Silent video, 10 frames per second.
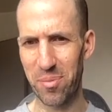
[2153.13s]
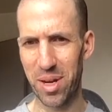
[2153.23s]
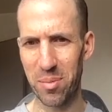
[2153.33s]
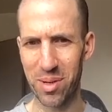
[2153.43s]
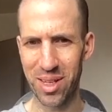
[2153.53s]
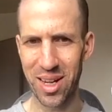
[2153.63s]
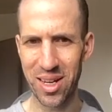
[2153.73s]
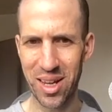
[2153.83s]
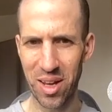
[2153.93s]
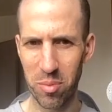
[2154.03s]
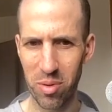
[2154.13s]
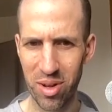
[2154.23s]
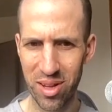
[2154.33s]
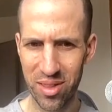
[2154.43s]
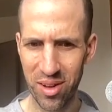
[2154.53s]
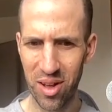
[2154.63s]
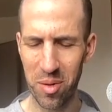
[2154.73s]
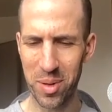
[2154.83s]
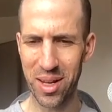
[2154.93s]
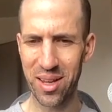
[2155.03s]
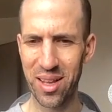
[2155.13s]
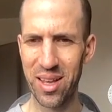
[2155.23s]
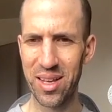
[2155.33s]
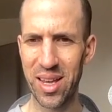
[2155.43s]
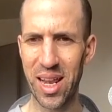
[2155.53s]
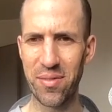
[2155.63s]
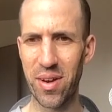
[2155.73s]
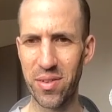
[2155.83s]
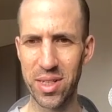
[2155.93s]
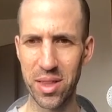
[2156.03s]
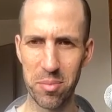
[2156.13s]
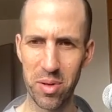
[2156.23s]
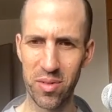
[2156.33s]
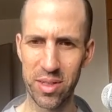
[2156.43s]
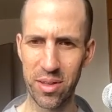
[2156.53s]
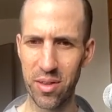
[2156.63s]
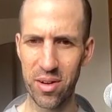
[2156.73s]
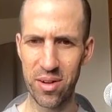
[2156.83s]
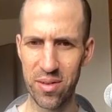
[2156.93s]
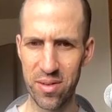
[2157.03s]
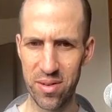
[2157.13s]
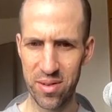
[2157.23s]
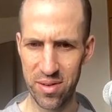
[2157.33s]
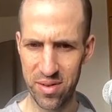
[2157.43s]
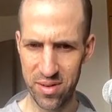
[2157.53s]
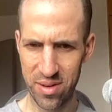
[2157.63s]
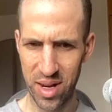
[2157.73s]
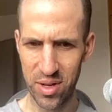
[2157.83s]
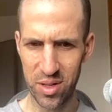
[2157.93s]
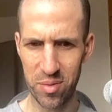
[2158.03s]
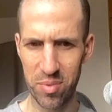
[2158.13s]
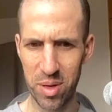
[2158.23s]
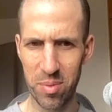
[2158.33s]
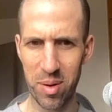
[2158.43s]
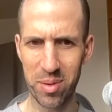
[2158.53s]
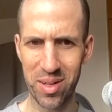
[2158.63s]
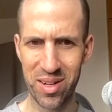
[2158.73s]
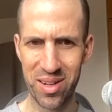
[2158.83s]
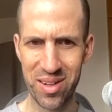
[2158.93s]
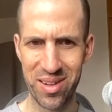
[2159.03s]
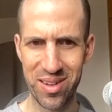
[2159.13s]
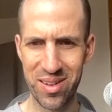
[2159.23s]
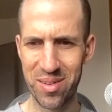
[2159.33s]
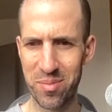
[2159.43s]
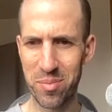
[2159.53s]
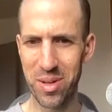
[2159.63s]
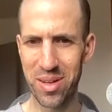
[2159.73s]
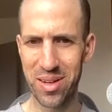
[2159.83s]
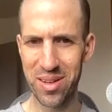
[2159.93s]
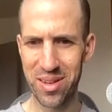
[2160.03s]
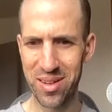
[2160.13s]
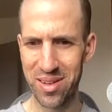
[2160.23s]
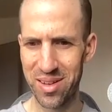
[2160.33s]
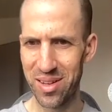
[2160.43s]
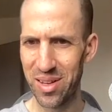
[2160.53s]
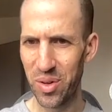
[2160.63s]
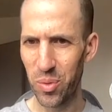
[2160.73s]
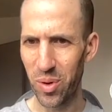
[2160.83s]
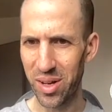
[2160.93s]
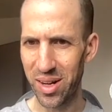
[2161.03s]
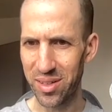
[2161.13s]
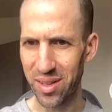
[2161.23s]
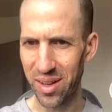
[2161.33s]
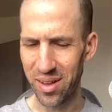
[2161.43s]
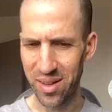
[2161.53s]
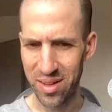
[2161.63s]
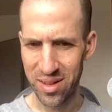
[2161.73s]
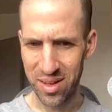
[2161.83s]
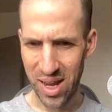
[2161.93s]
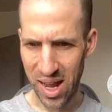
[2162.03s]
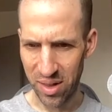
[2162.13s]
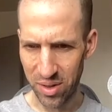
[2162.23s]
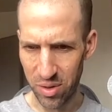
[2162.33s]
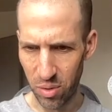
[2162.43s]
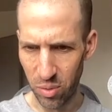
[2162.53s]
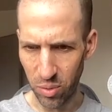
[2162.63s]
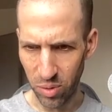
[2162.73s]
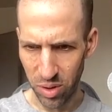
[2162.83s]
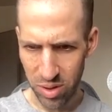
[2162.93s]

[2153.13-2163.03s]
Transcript: been able to get into Hellboy, the comic, and I've never seen the movies either. I know they're pretty popular, but what can I say? Alan Odell.